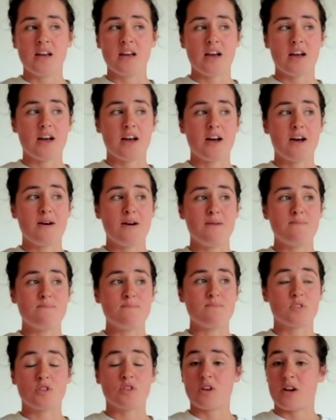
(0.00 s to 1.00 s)

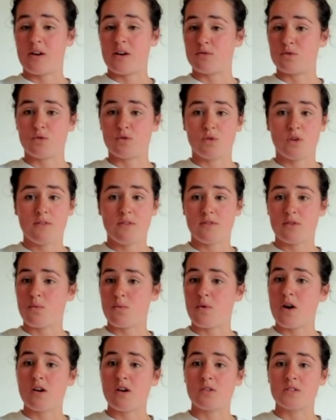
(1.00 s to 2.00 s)
traveled all over the
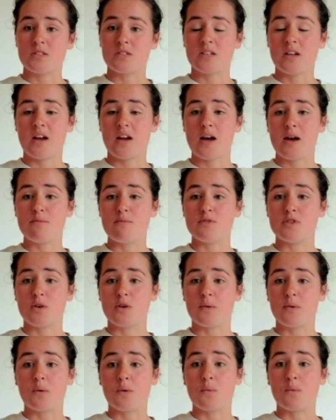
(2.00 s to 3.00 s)
world,
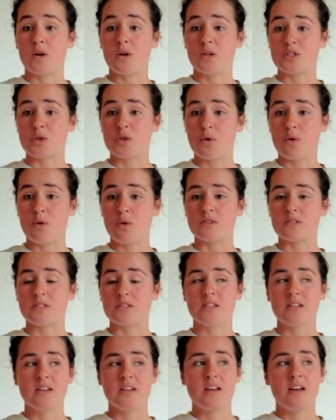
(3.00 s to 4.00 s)
doing world
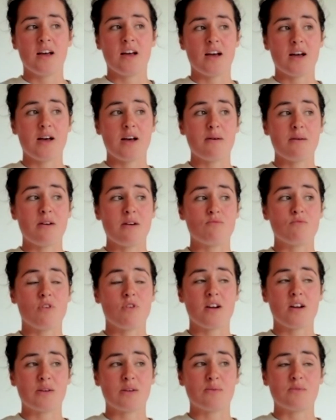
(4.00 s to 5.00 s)
tours, and
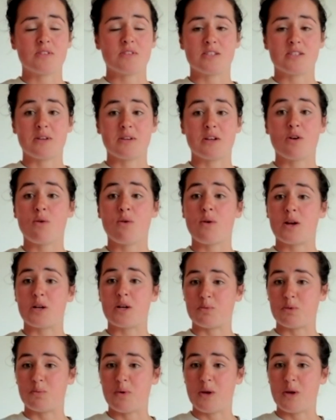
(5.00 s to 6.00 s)
riding with some
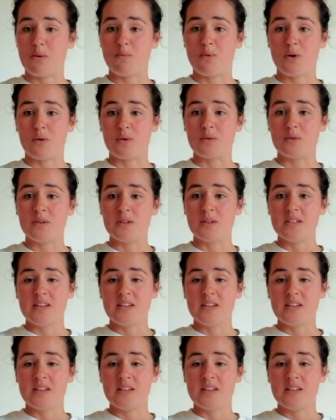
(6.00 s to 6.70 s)
incredible people.